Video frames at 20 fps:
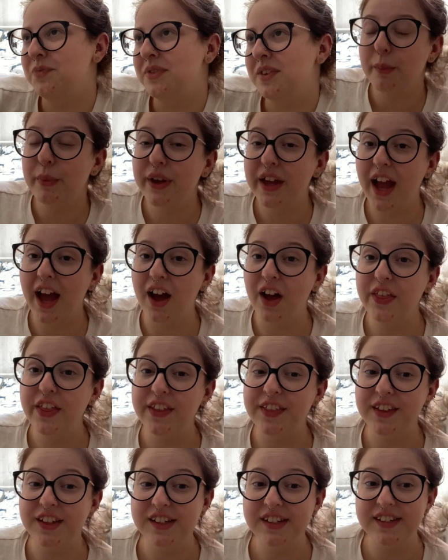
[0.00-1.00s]
But yeah, other
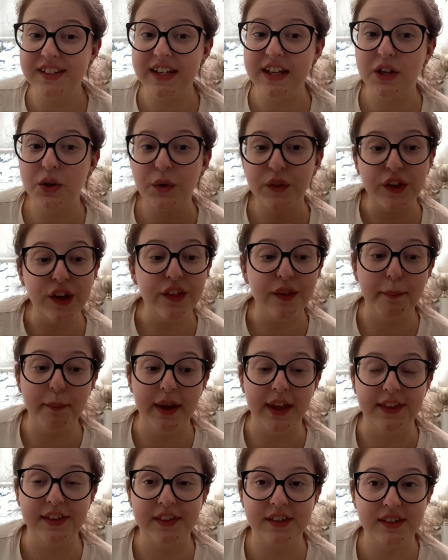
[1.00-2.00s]
than seeing all the other
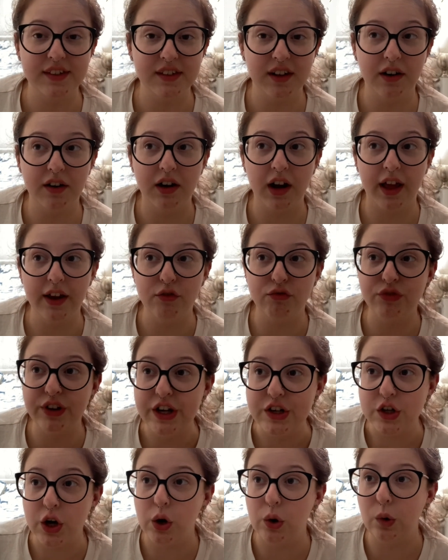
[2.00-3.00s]
myths like
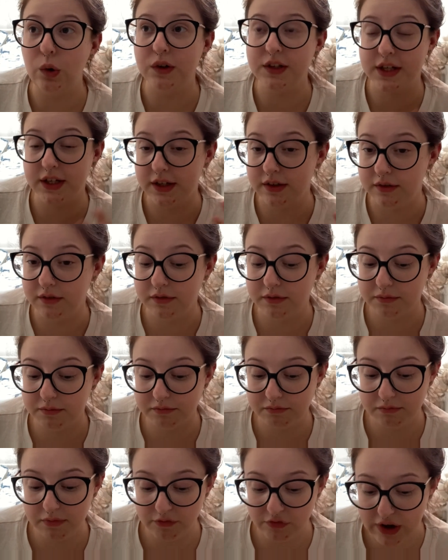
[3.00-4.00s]
retold and
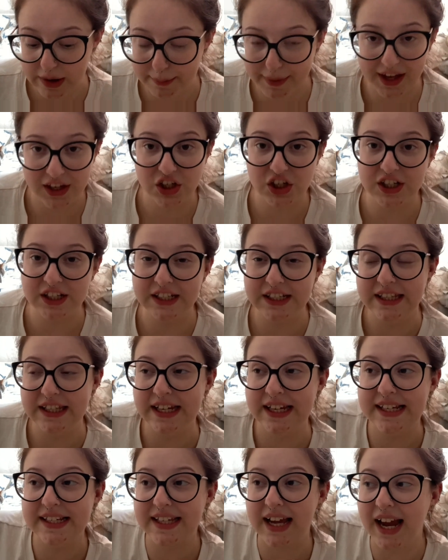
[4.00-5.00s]
reimagined in
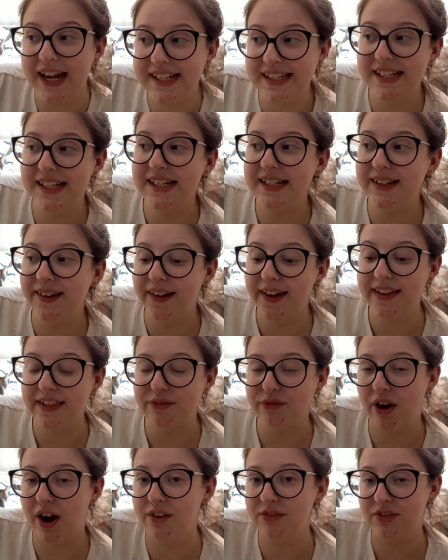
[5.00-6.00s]
this, I did like the
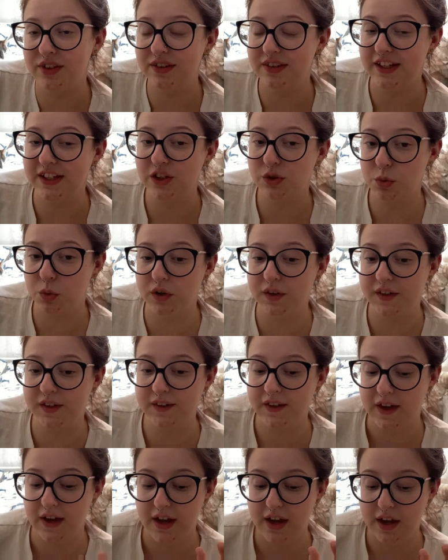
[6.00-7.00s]
fact that this
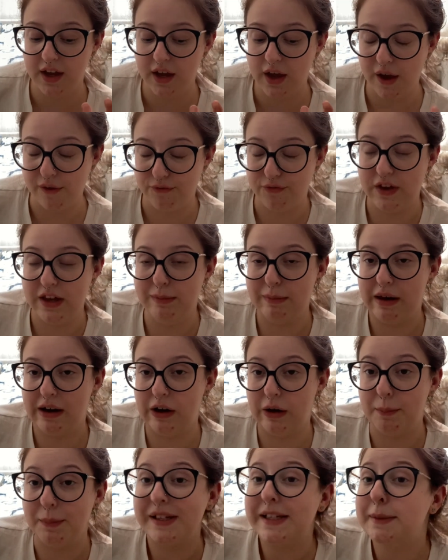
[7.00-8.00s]
was a
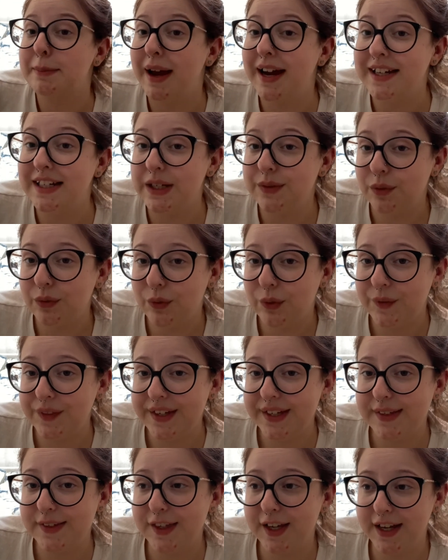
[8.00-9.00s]
female perspective of all
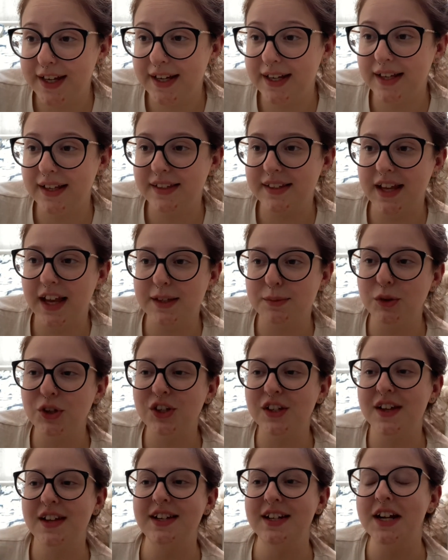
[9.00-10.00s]
these things. As
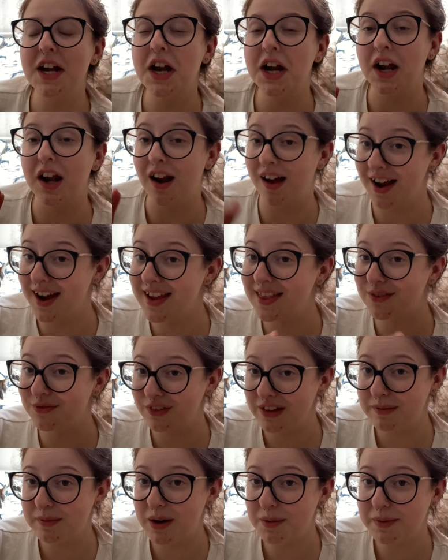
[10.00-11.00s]
much as I didn't like the
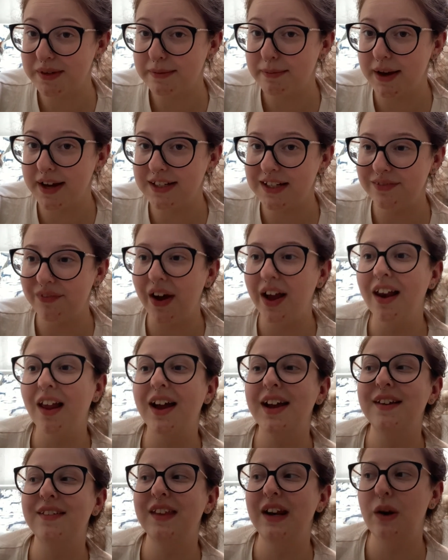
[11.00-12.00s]
female perspective, I
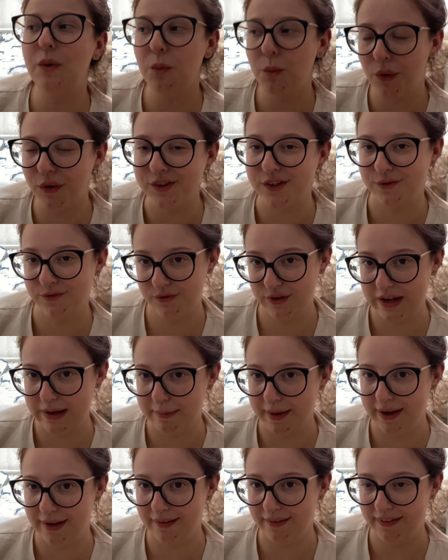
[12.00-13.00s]
liked that it was a
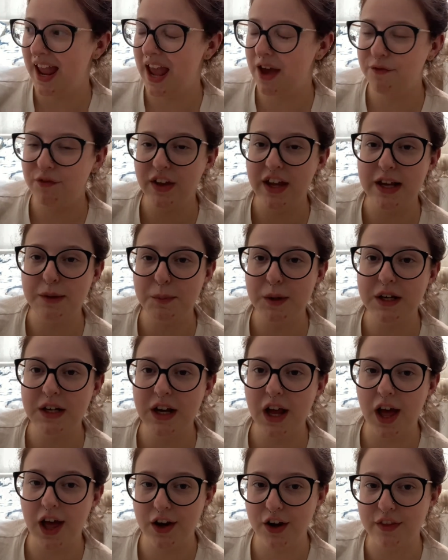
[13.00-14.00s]
female. If it had
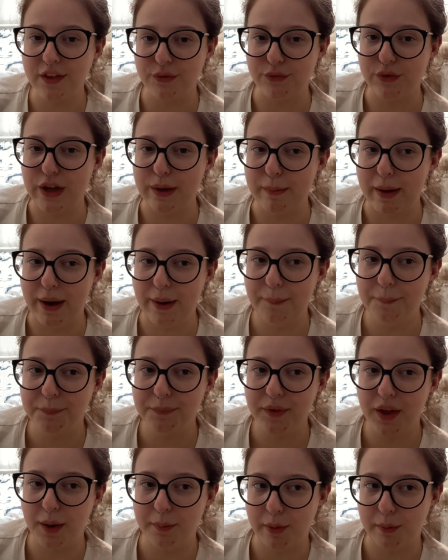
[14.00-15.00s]
been another female,
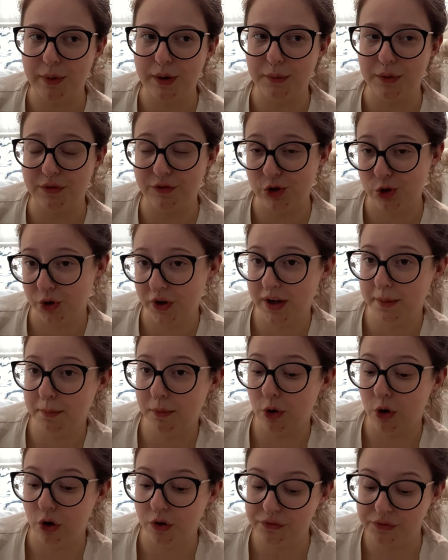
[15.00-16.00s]
I probably would have enjoyed it
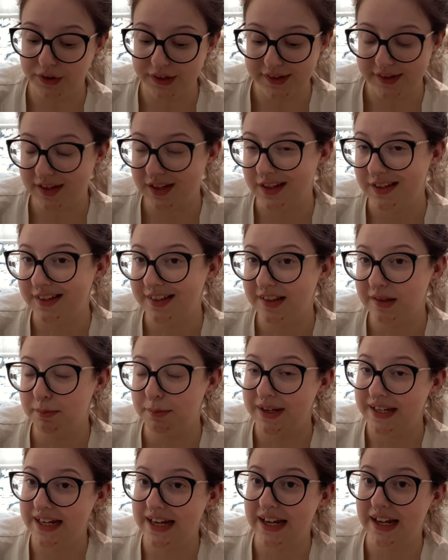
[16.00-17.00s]
more. For instance,
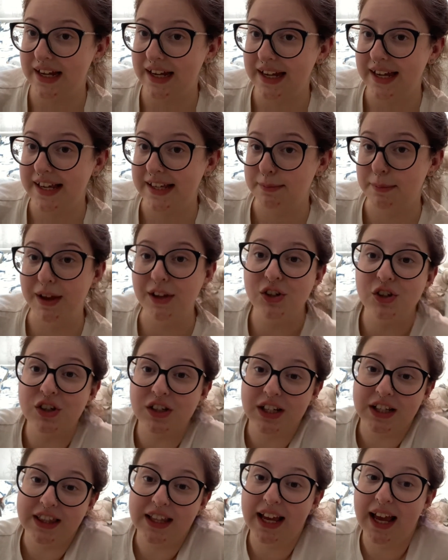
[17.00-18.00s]
Medea is
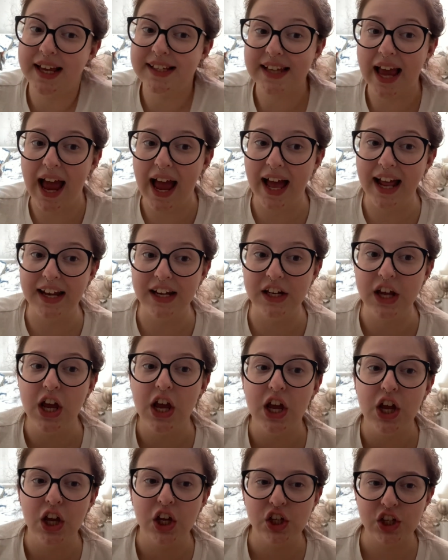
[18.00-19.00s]
mentioned in this, and
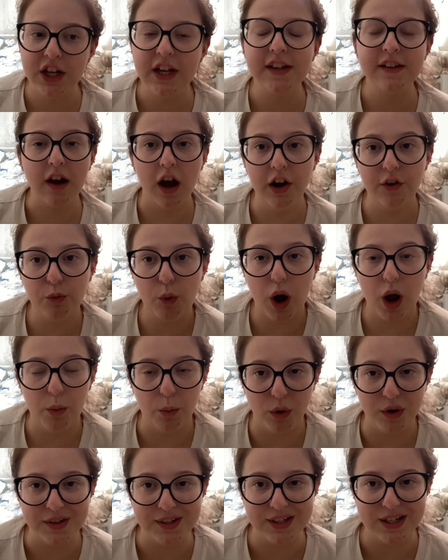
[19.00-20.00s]
she's kind of what I
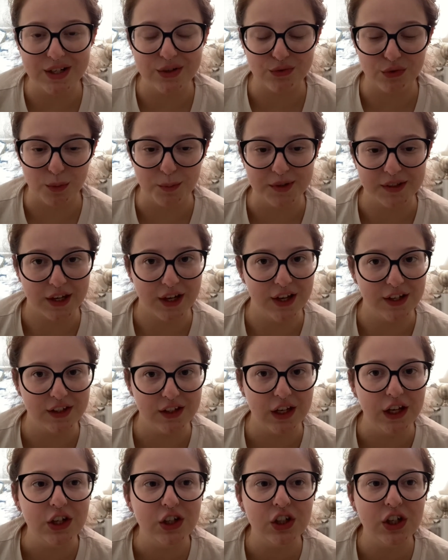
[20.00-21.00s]
wanted from Circe.
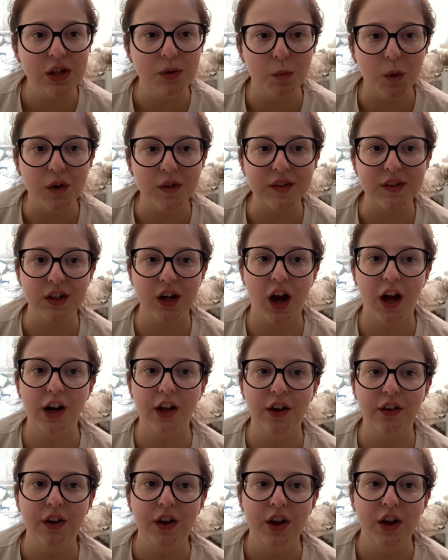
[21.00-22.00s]
She was the kind
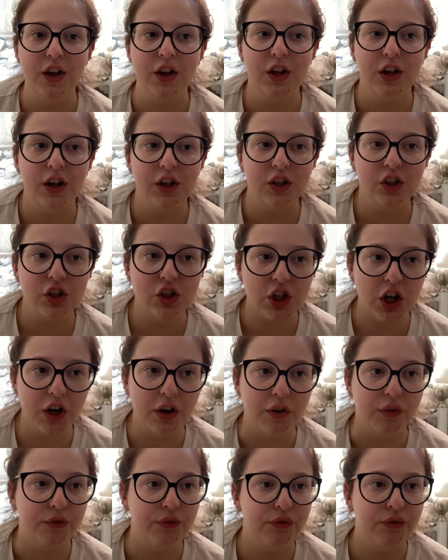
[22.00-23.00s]
of
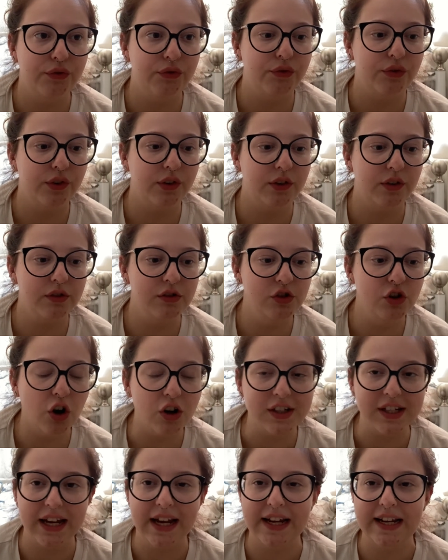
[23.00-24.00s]
tough,
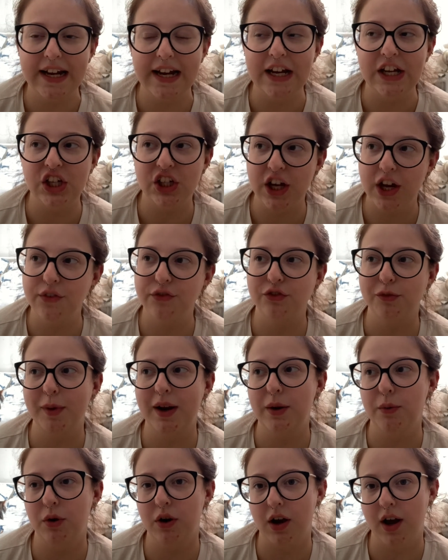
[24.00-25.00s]
not taking any shit from
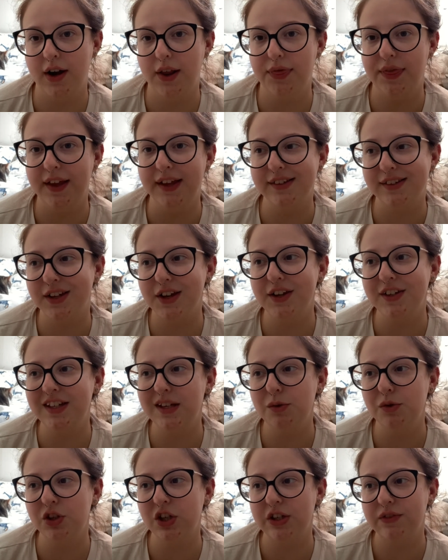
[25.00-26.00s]
anyone kind of thing. Circe
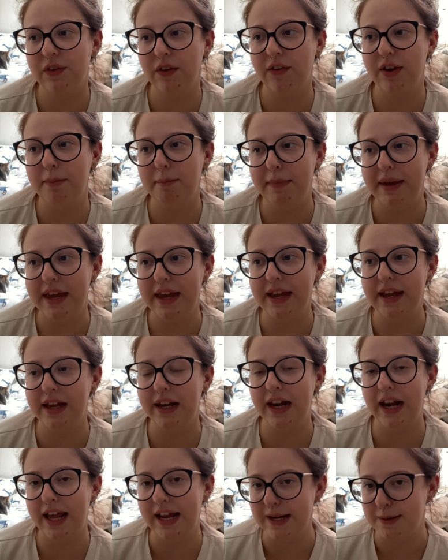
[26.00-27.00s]
was just very meek
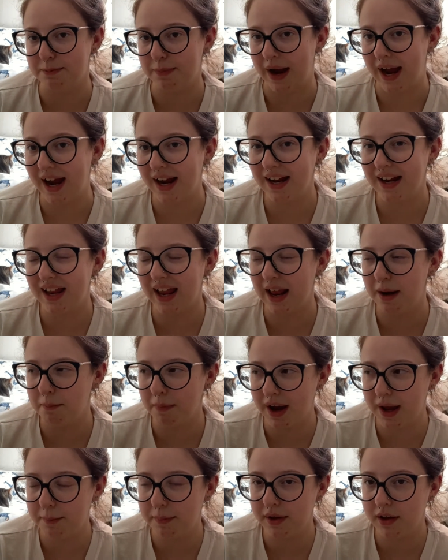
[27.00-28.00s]
and laid back, in
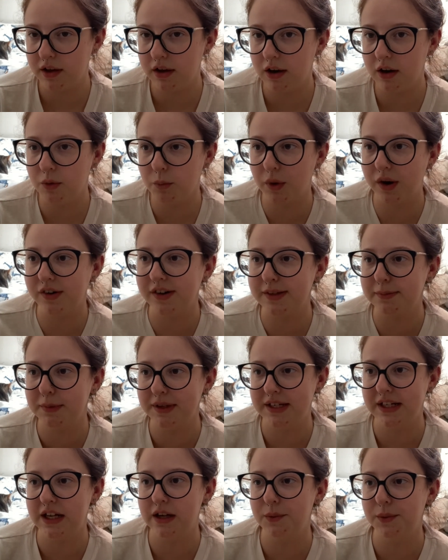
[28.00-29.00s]
my opinion, whereas
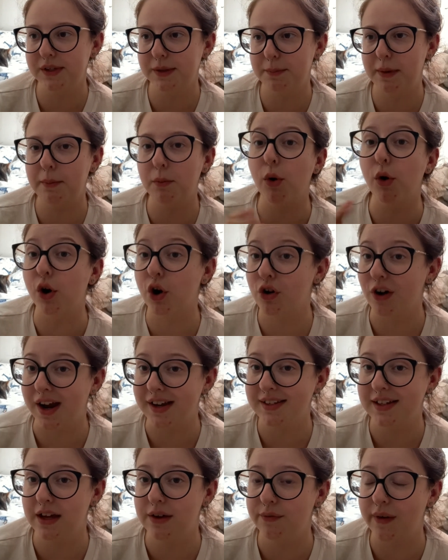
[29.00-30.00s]
Medea was a bit more
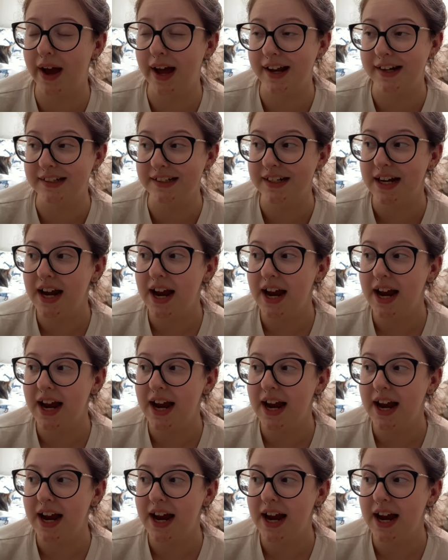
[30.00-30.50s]
aggressive, and